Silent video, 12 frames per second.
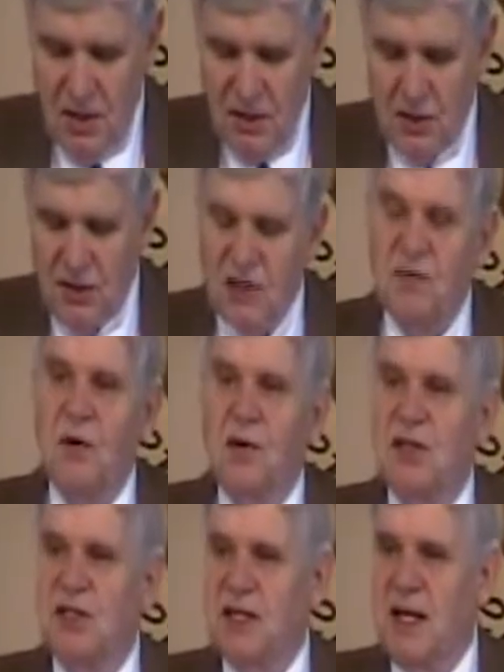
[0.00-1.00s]
So this
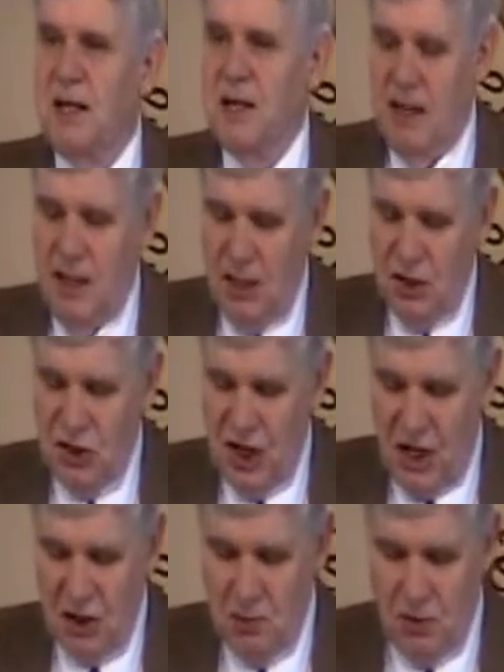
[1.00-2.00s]
verse is saying that any
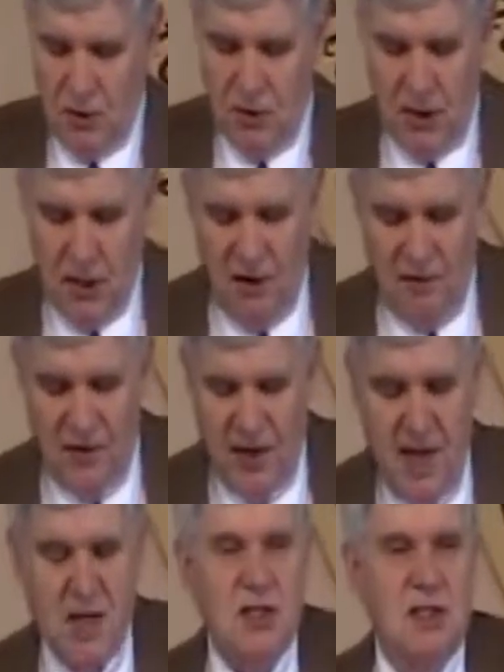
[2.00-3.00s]
judgment or
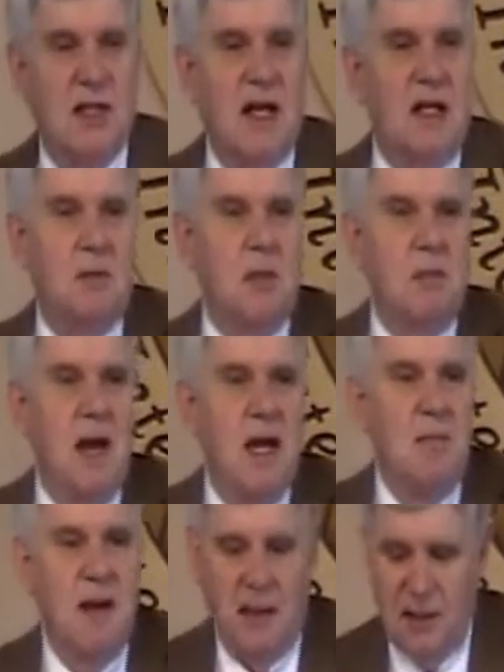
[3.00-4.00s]
clarifications that have to be
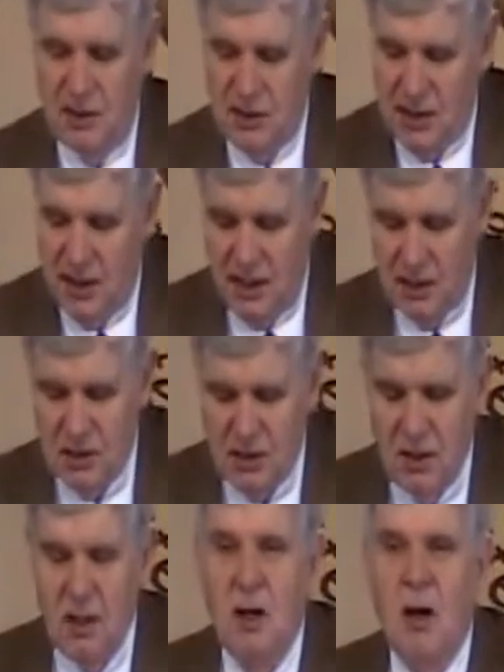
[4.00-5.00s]
made about these things
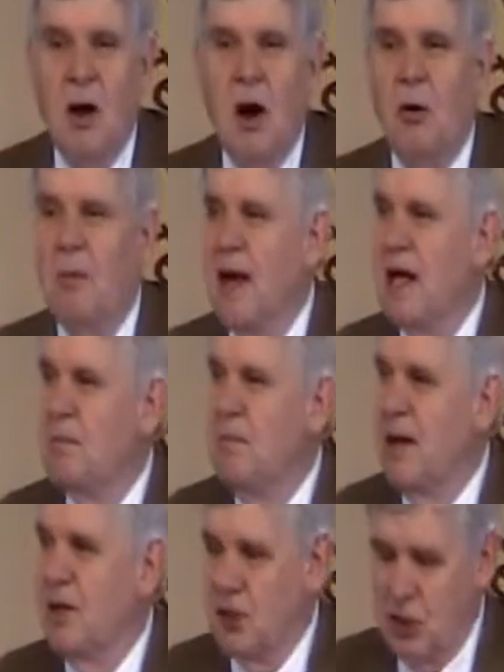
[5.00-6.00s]
are made
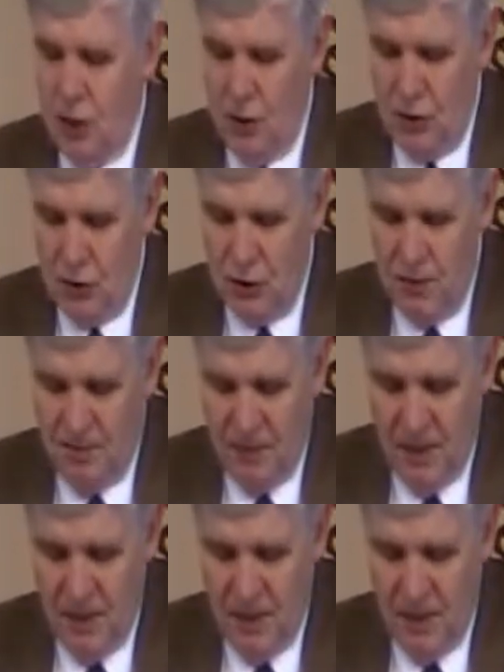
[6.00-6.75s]
by the church.